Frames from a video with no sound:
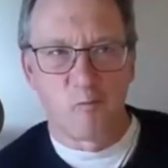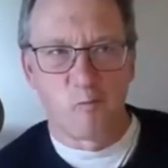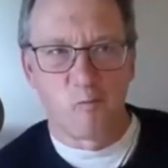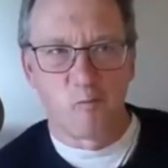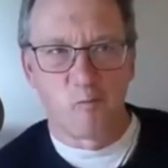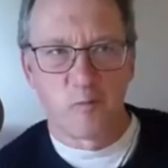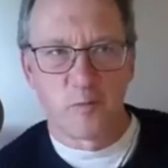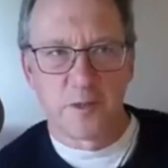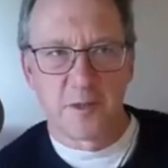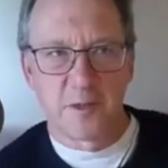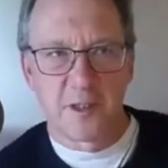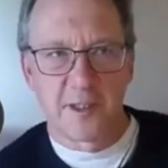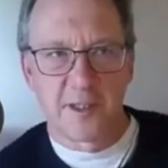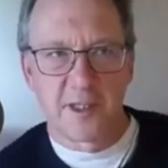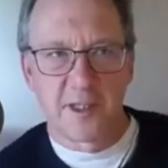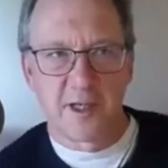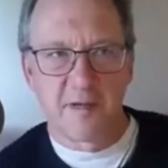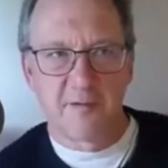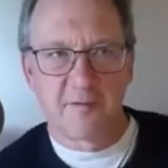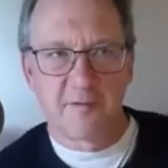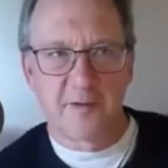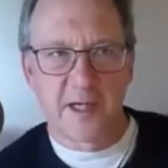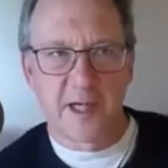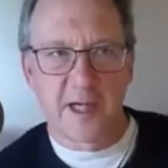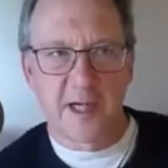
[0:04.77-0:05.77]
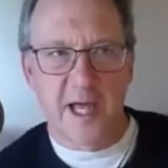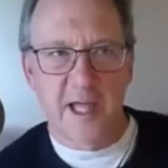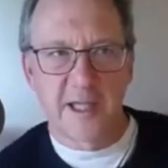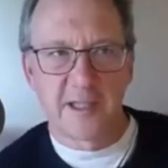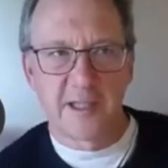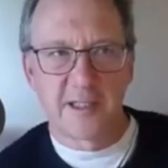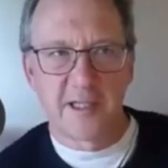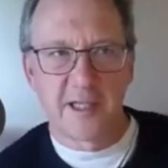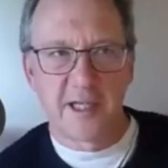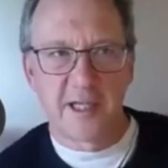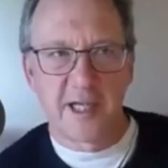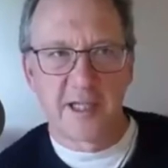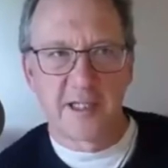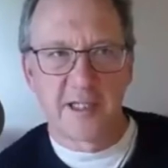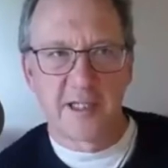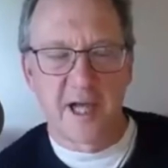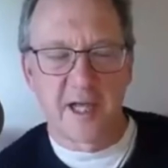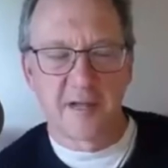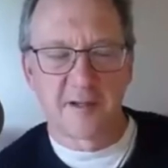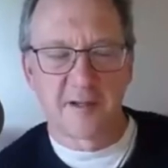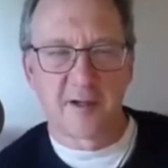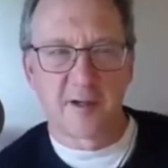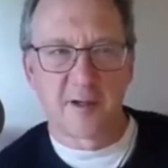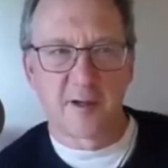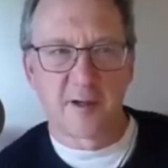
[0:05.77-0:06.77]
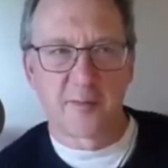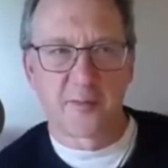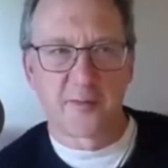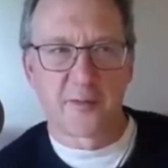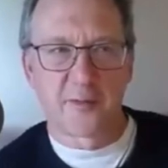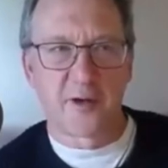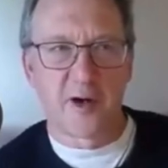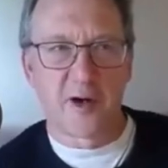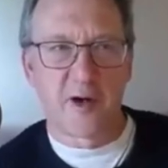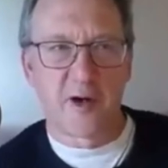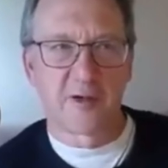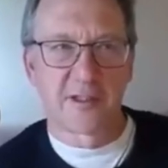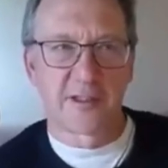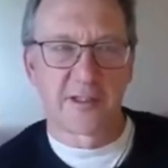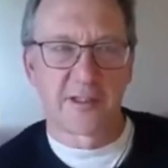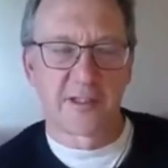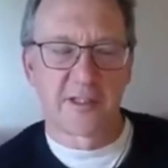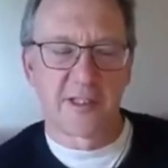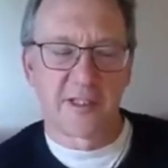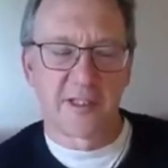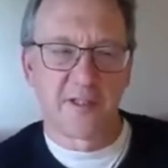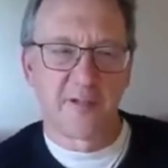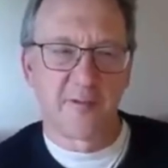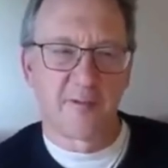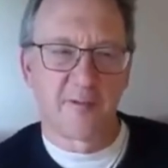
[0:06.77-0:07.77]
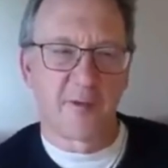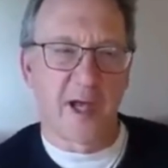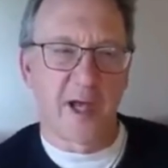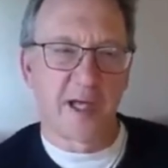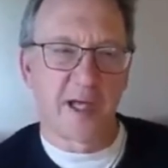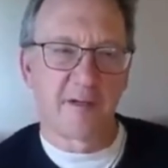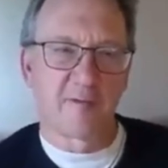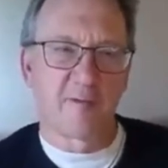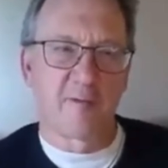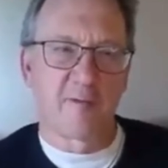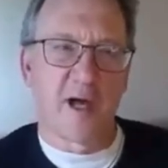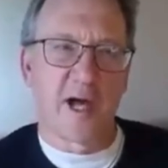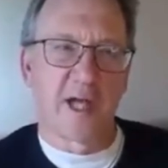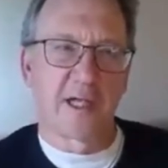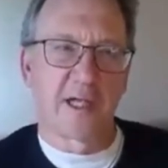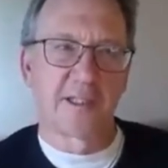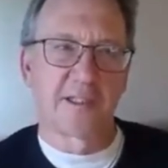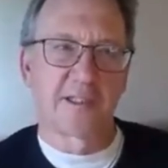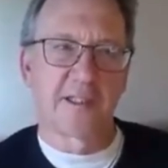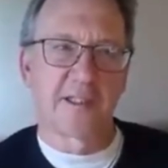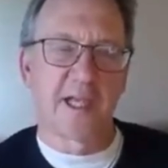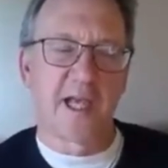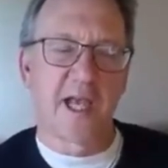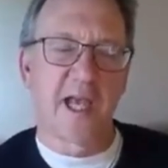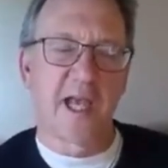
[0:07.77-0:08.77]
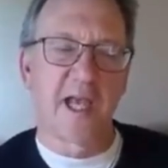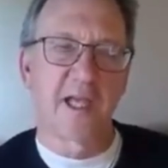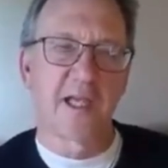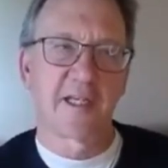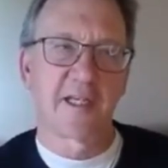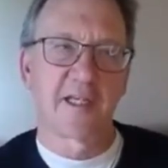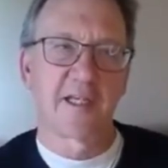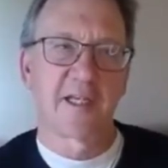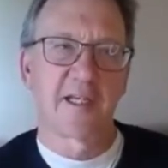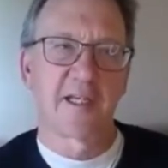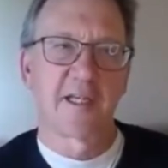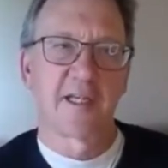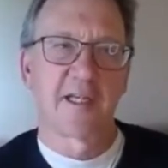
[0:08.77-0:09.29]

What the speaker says: to give another approach that you might want to take